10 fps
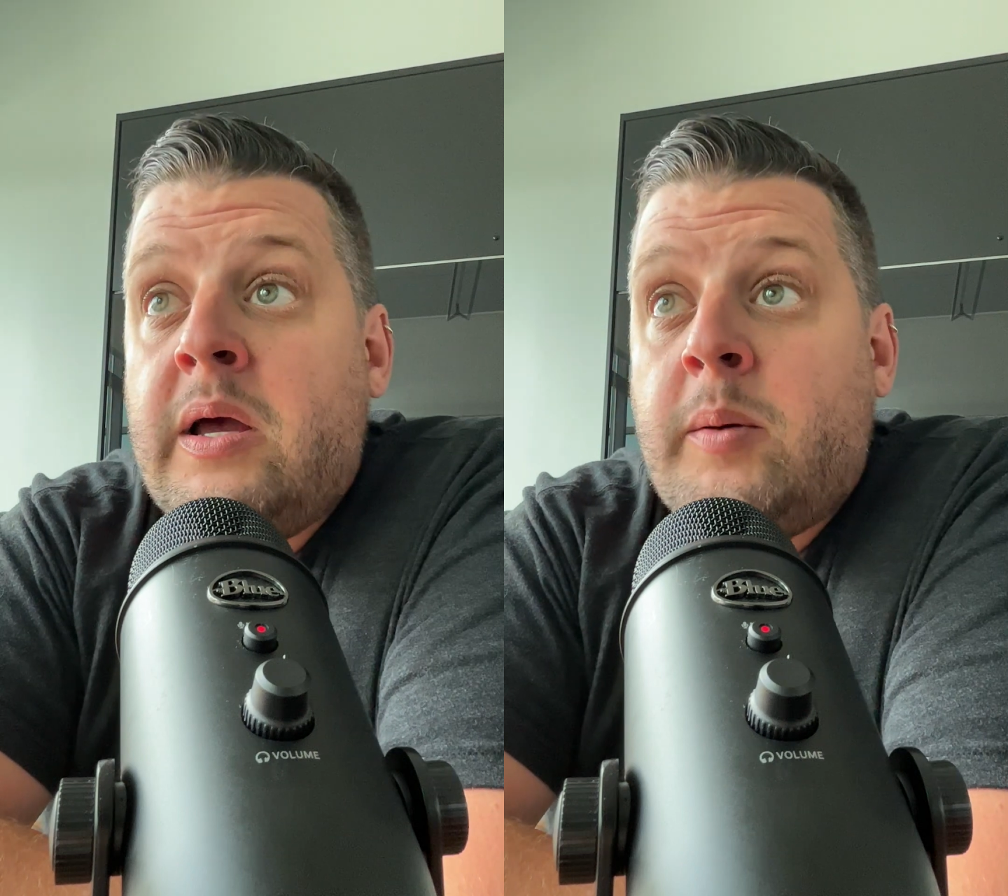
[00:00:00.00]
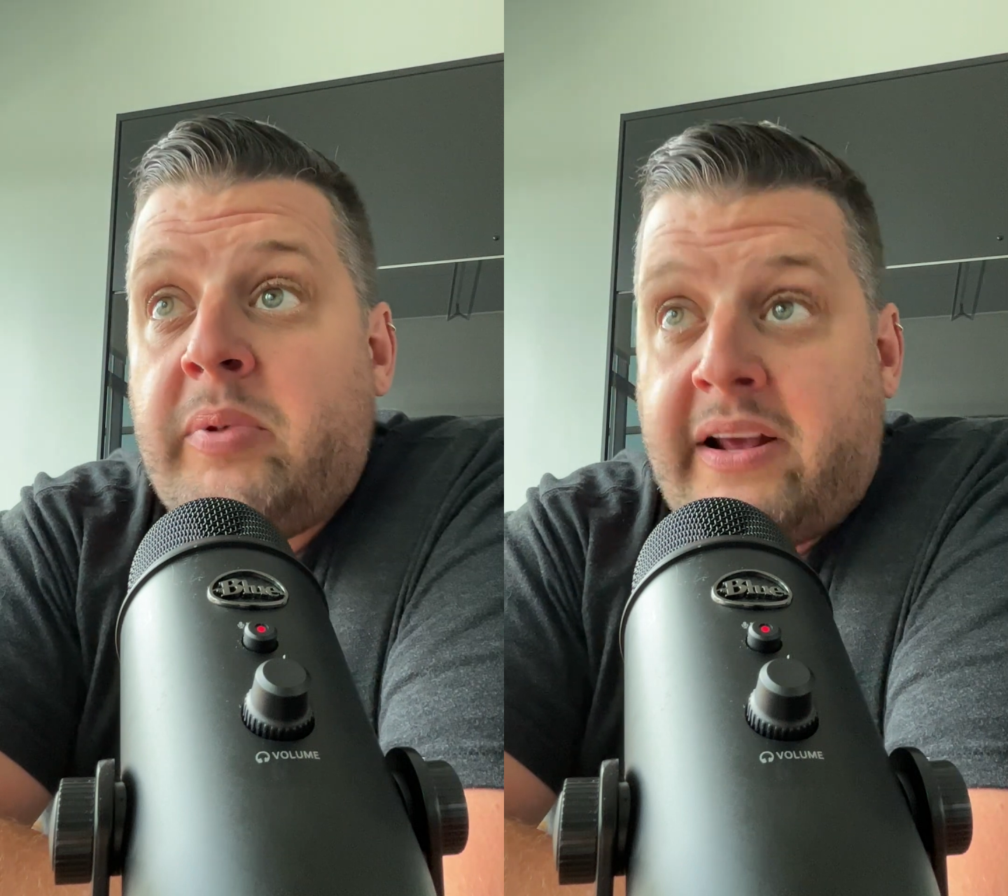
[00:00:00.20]

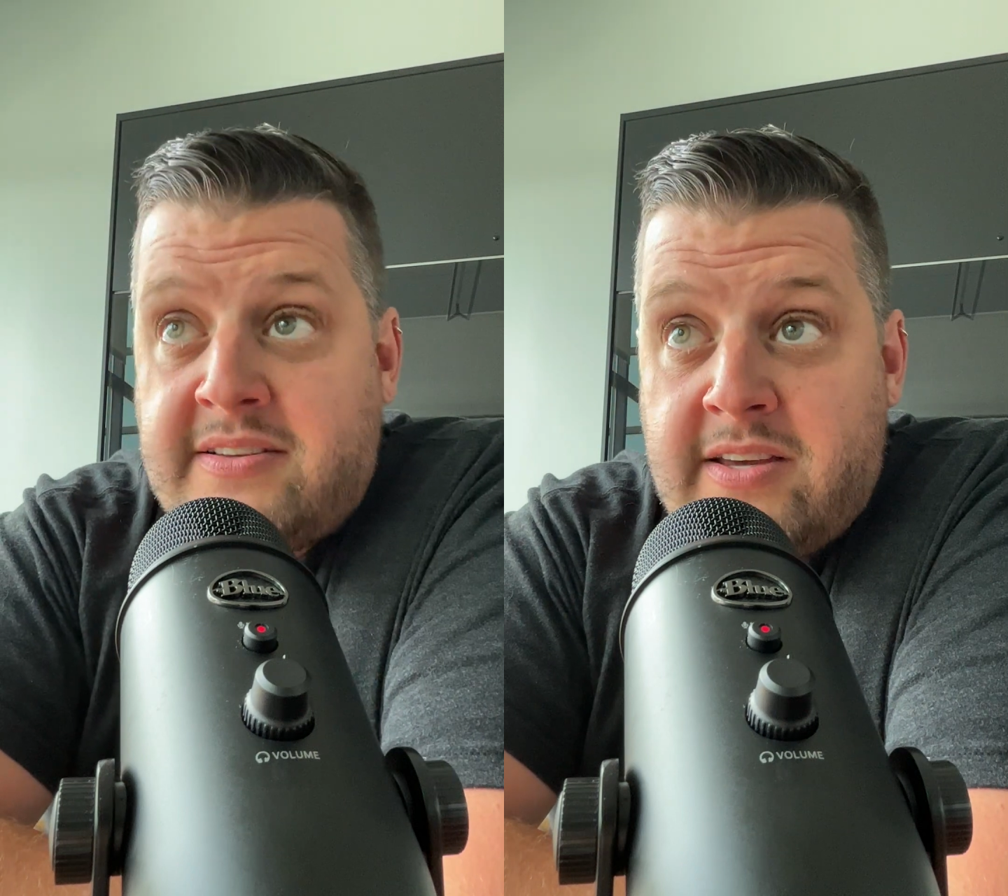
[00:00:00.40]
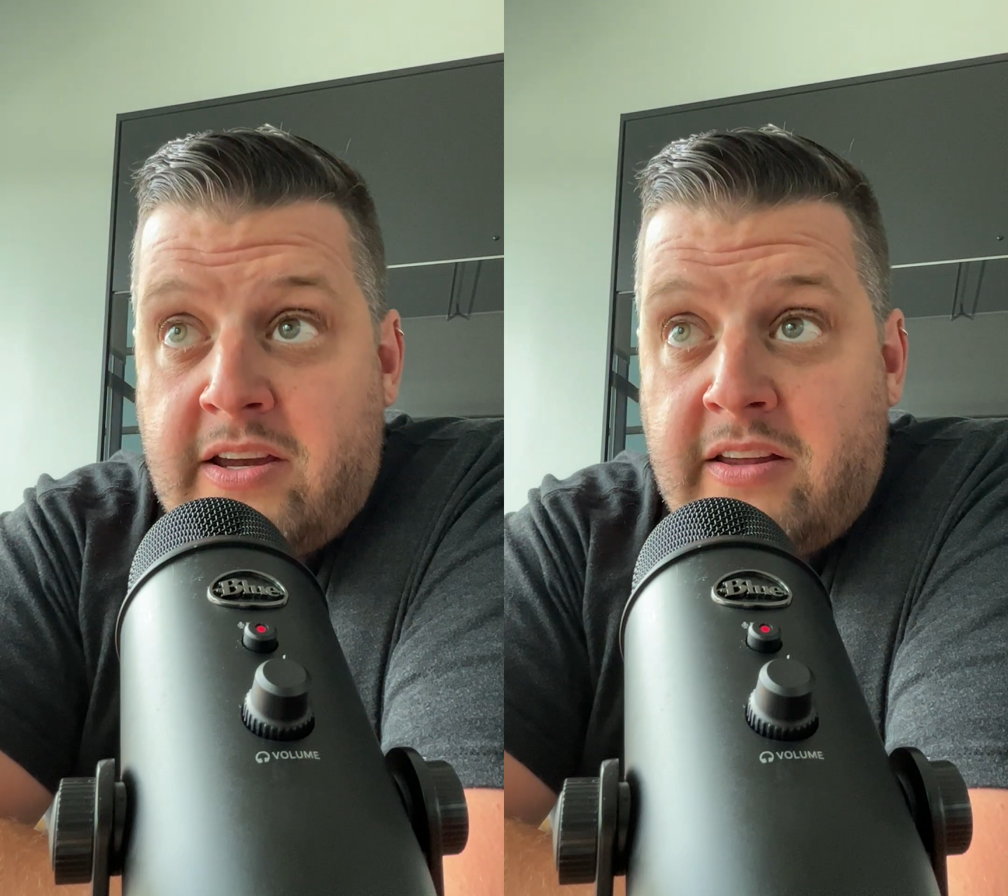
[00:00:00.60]
But I can
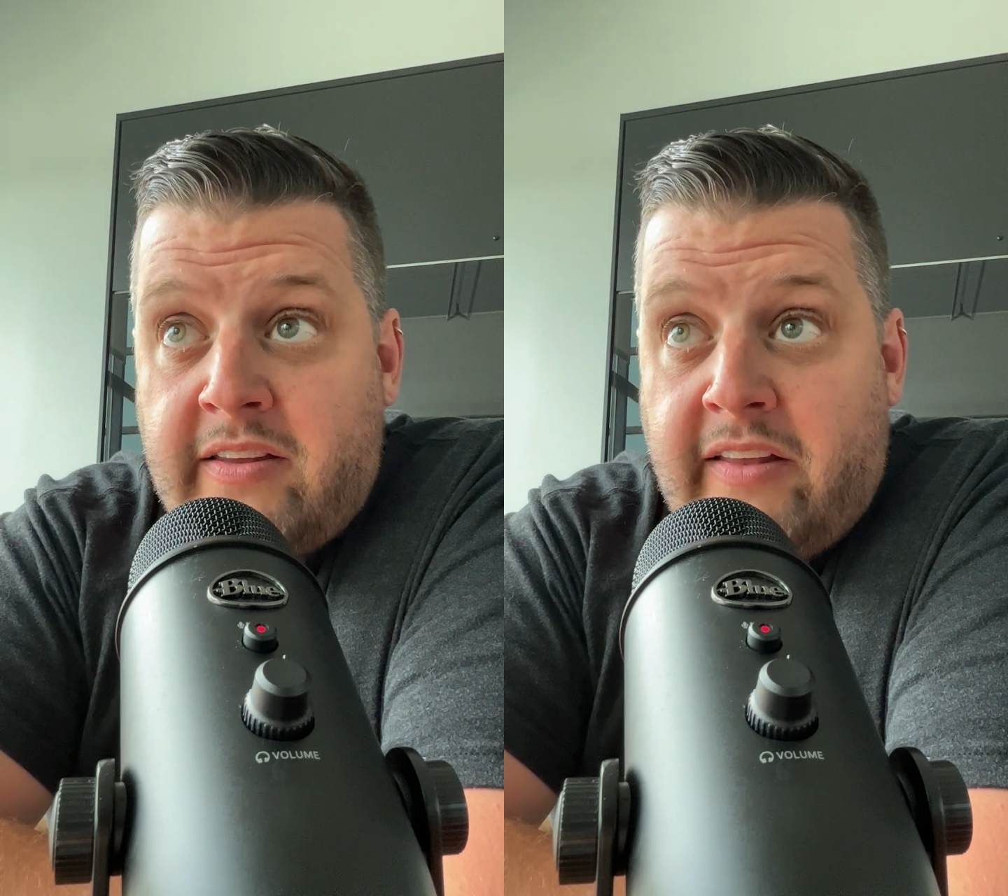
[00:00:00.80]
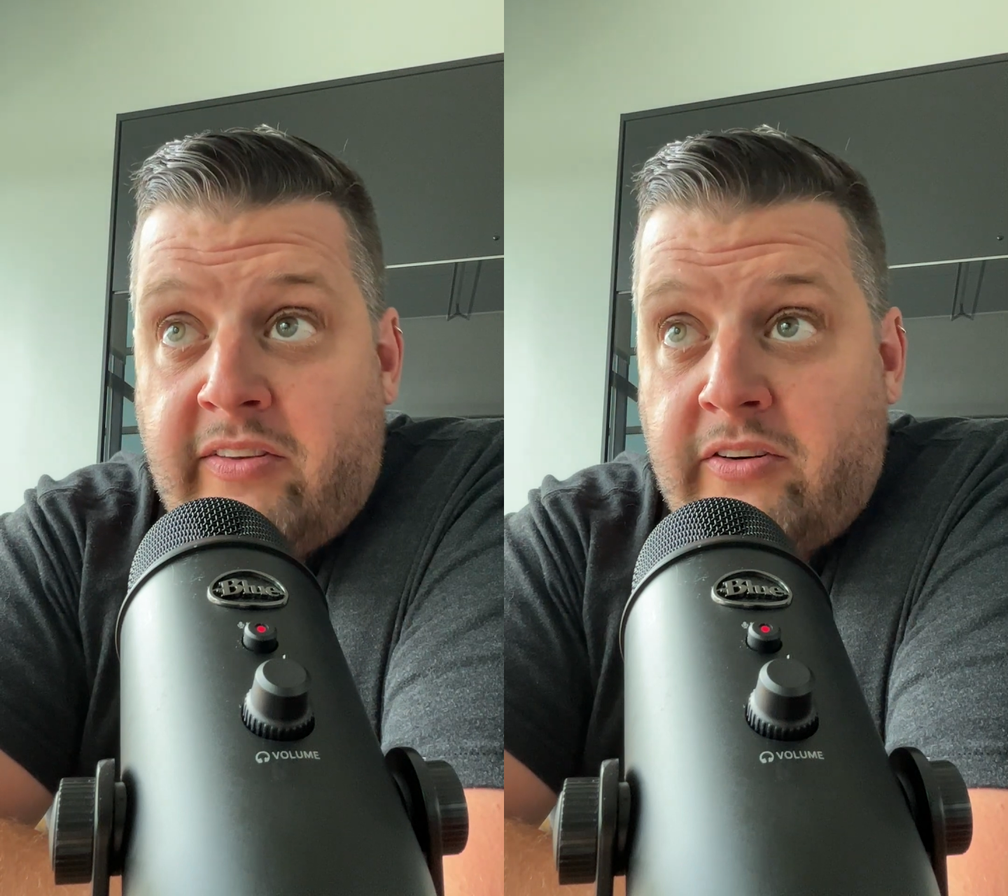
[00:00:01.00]
tell you
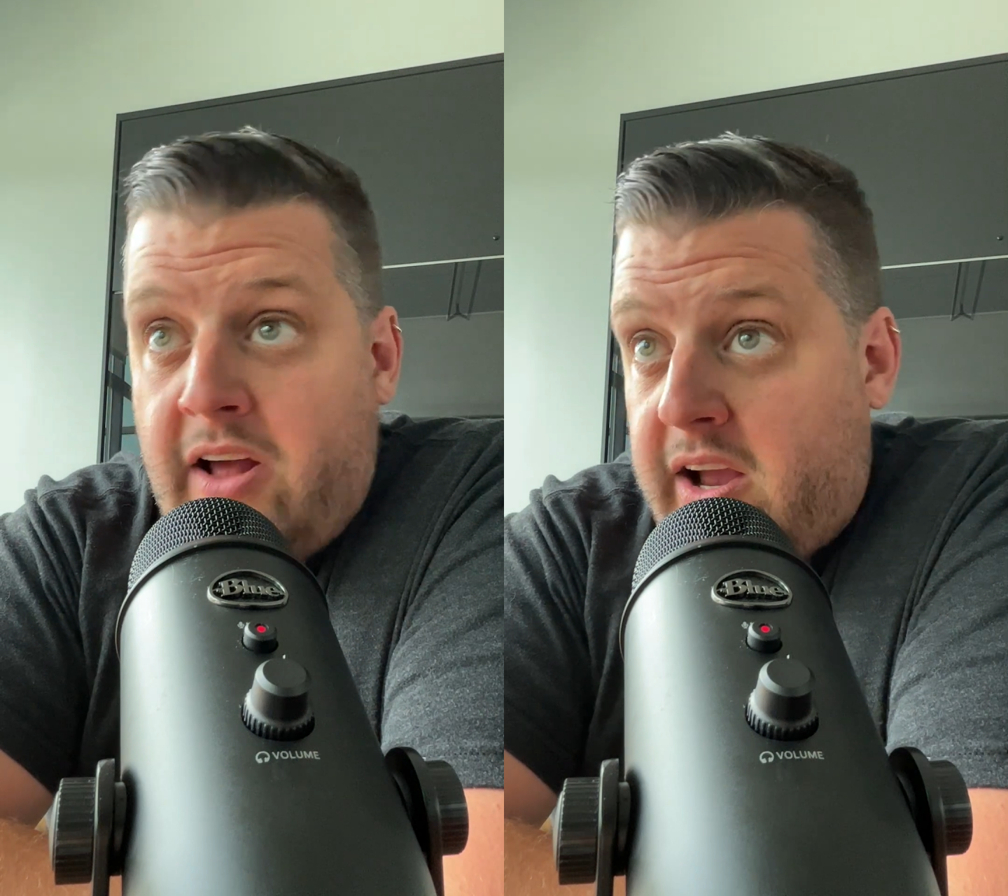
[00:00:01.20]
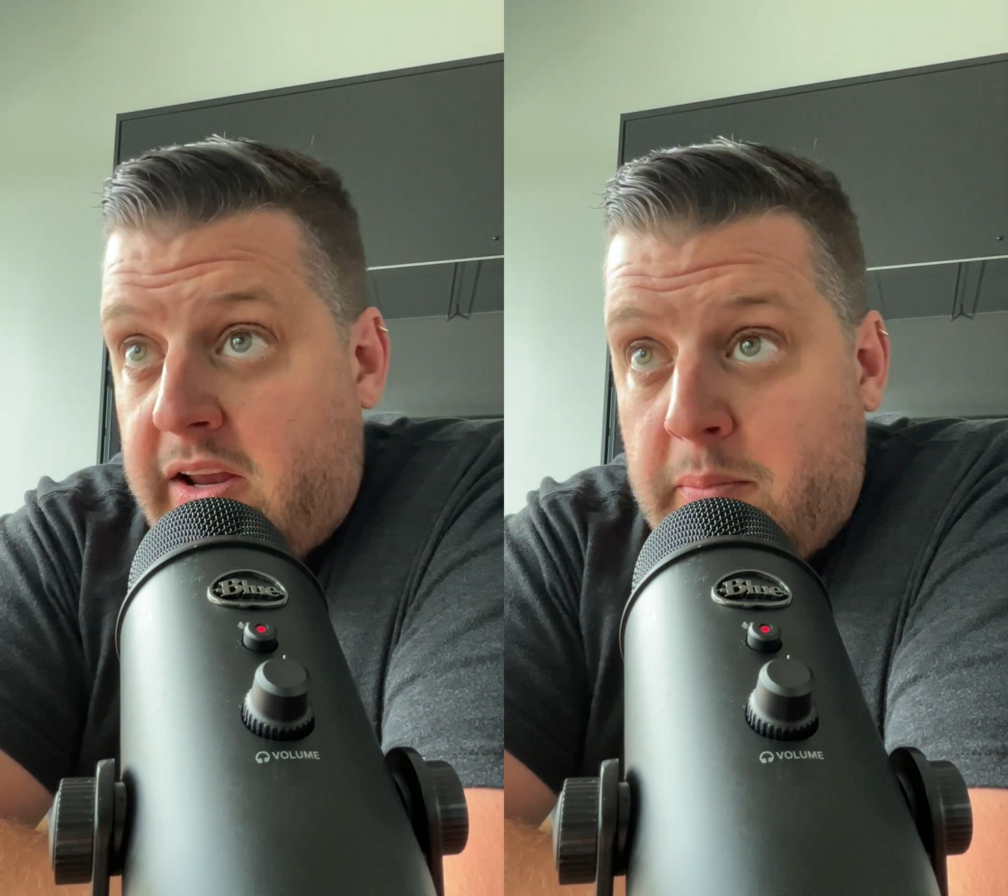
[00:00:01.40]
that they're
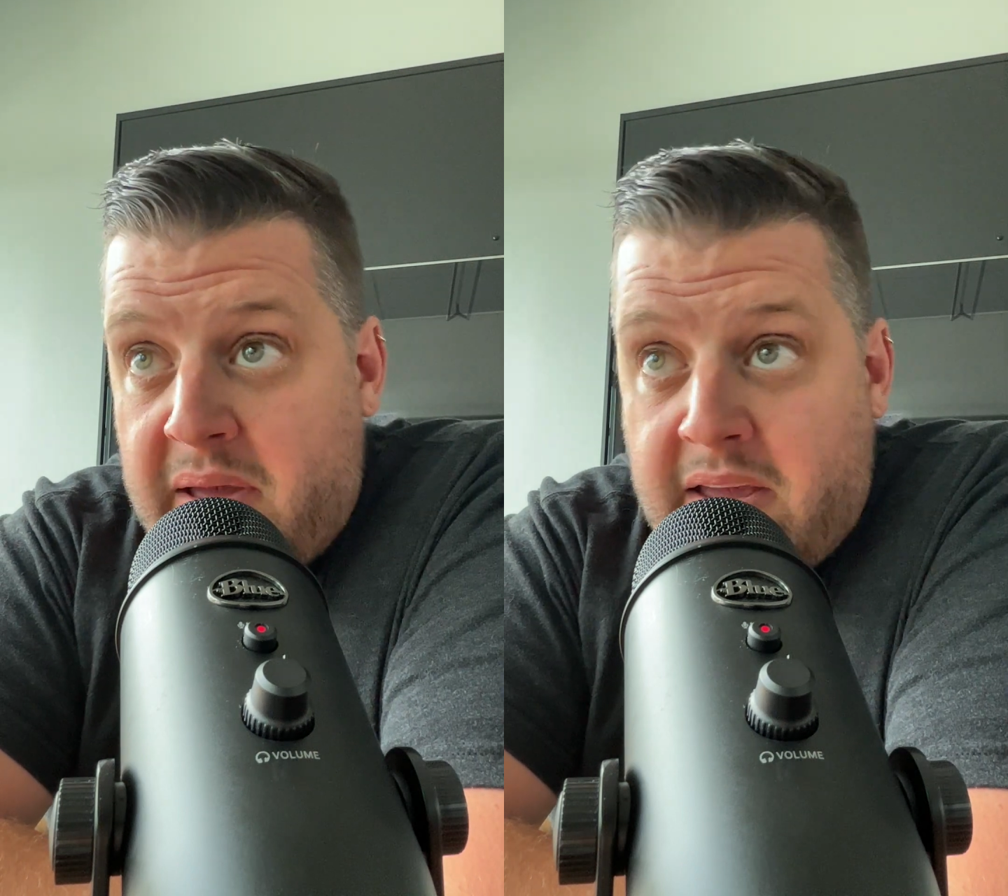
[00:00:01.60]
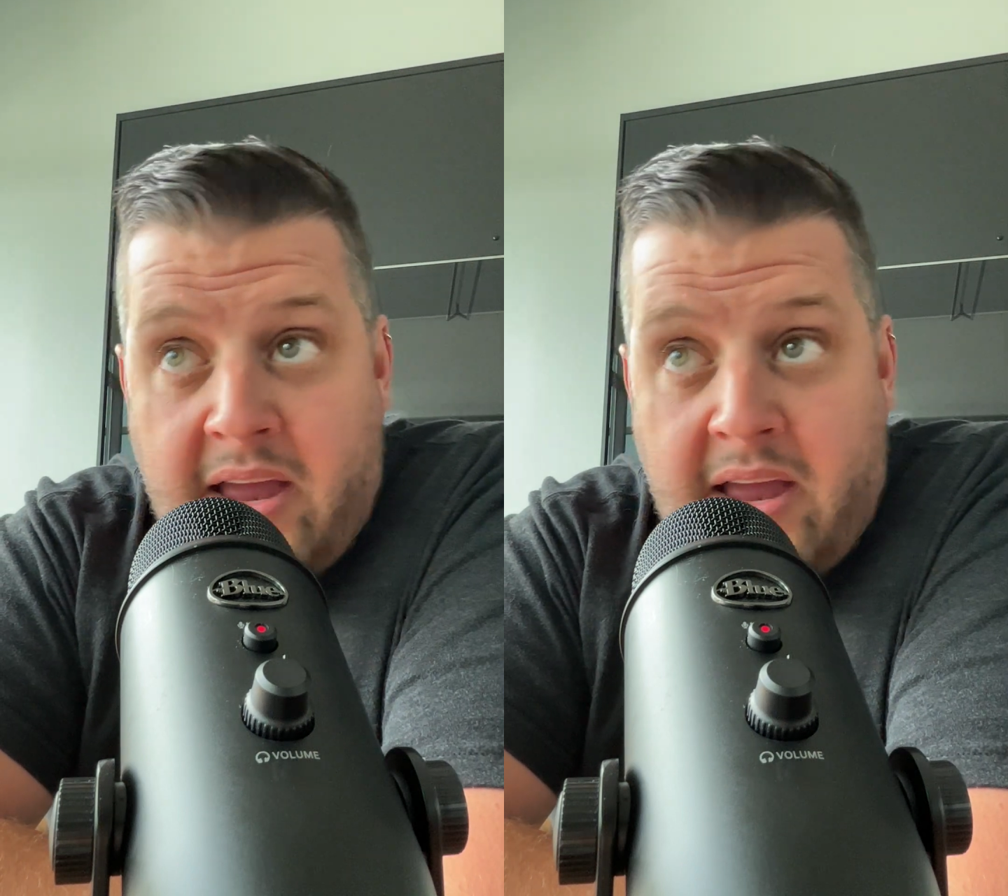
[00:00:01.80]
not going to make